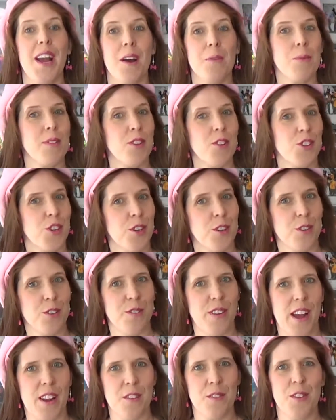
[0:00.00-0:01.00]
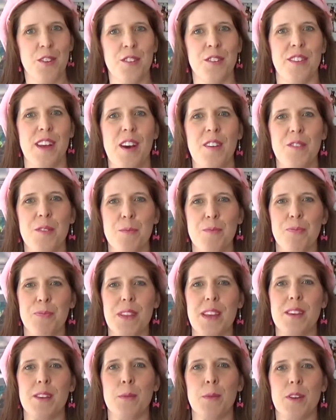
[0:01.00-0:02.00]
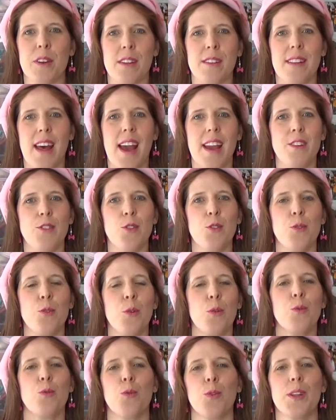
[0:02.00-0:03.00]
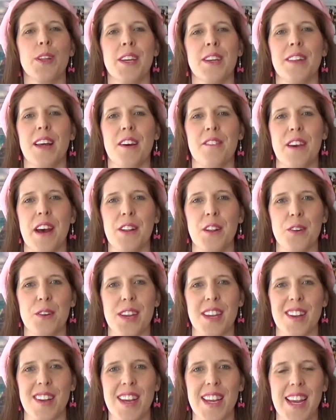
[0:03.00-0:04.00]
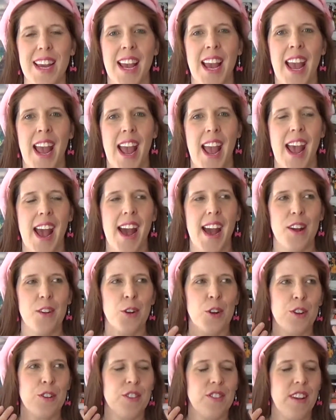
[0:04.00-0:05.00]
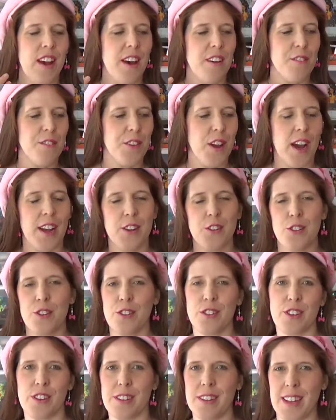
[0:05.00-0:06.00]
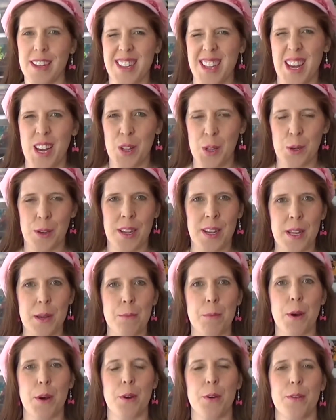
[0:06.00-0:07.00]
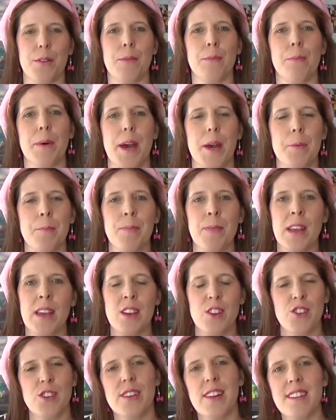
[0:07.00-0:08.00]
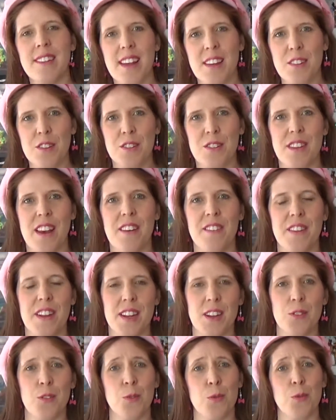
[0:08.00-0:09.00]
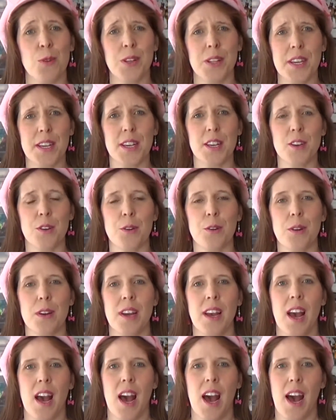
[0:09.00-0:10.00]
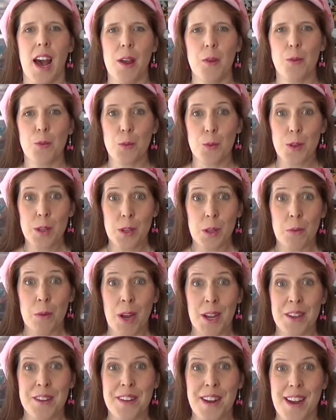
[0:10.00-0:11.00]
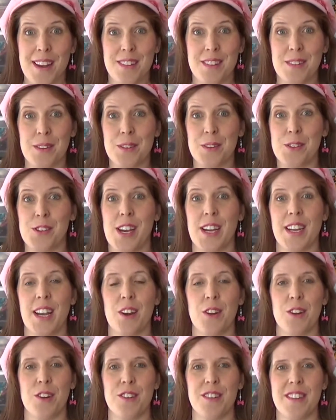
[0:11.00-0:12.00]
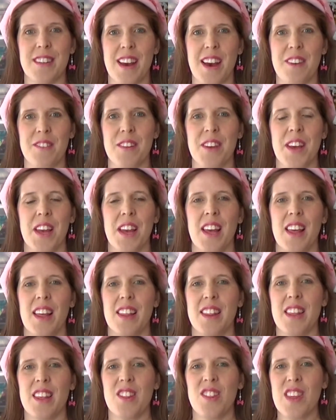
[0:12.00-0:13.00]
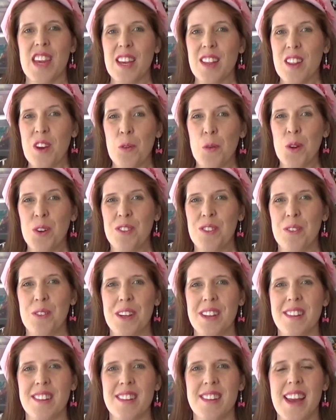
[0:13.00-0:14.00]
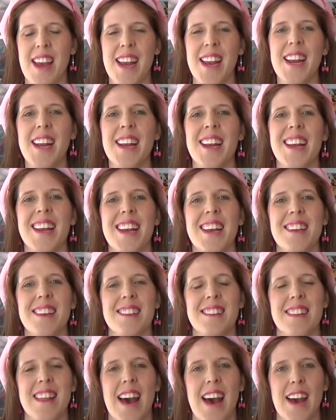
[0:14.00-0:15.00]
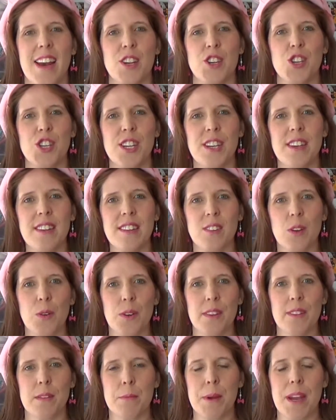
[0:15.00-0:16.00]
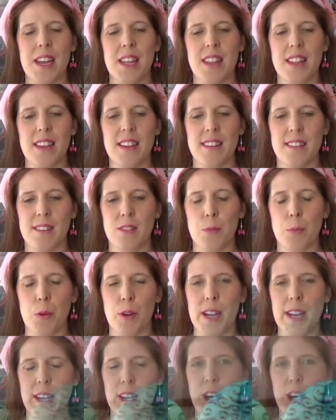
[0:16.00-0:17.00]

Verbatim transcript: I'm such a huge fan of her stuff is because I do really love Hello Kitty, and her stuff kind of just looks like the Hello Kitty bows, but she does other stuff and it's really cute. I really want you guys to go check out her stuff. The thing that we're doing today is that she is going to make these spring